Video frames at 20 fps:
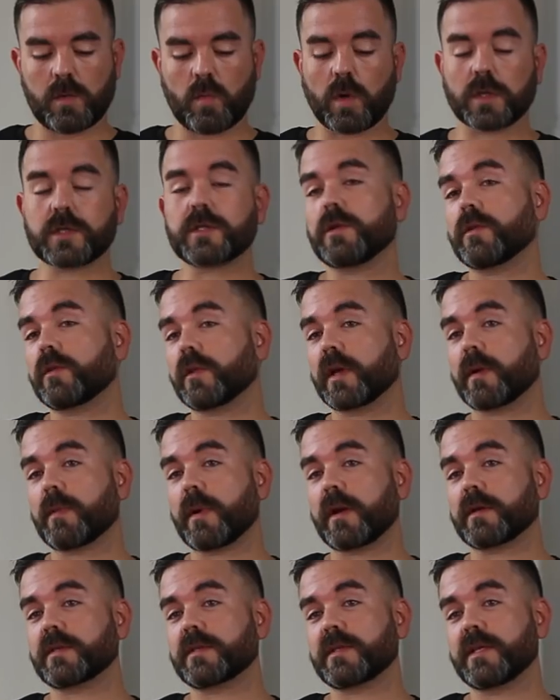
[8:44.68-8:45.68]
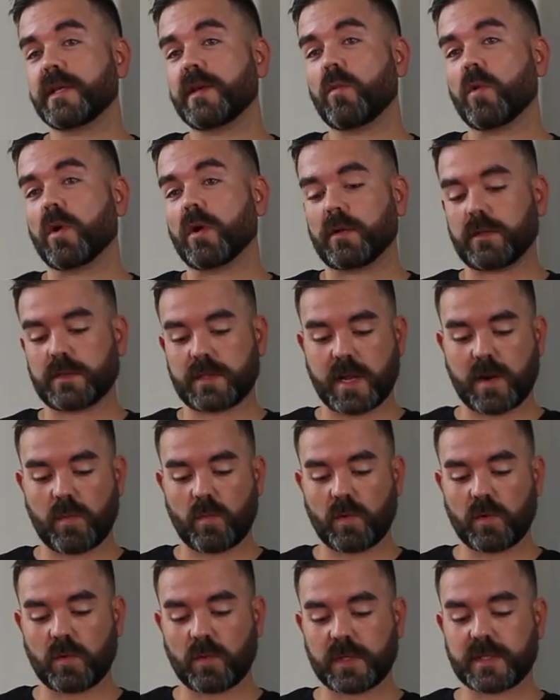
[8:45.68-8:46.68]
What do you think about SeaWorld, and
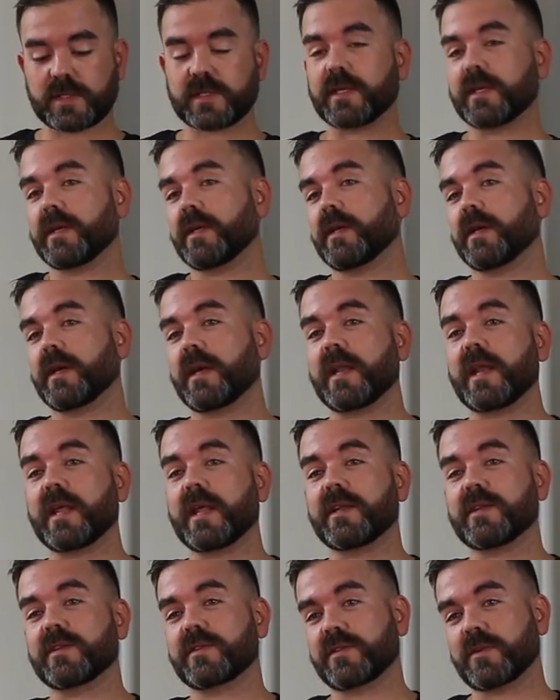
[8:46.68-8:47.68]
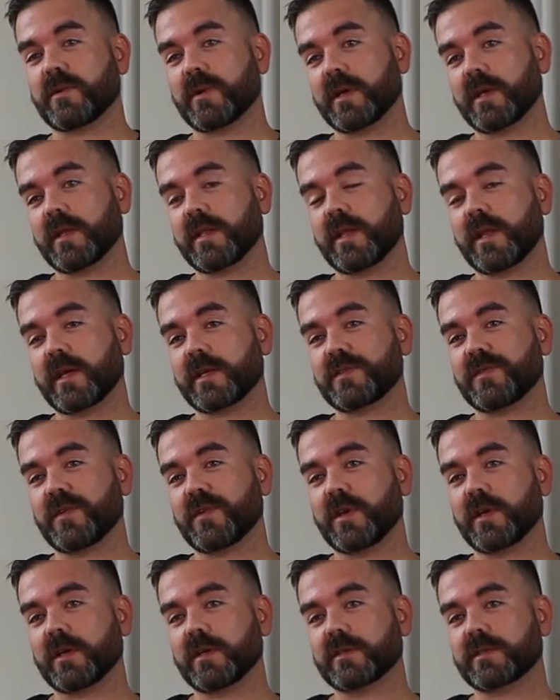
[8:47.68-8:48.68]
will we see an end to it in the next few
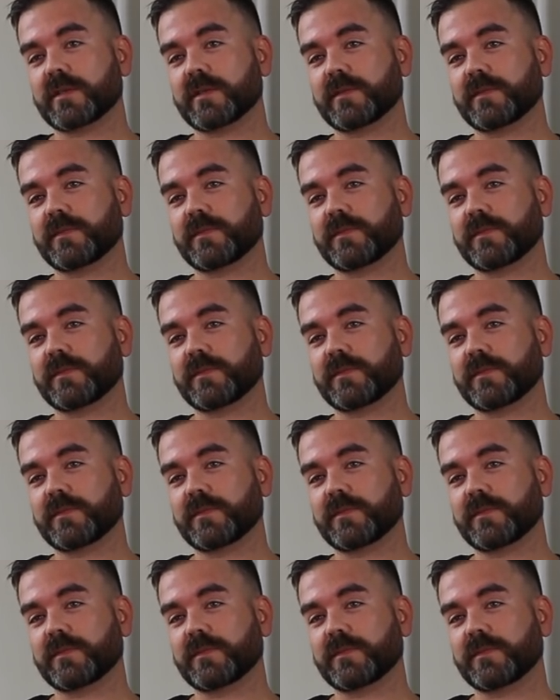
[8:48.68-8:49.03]
years?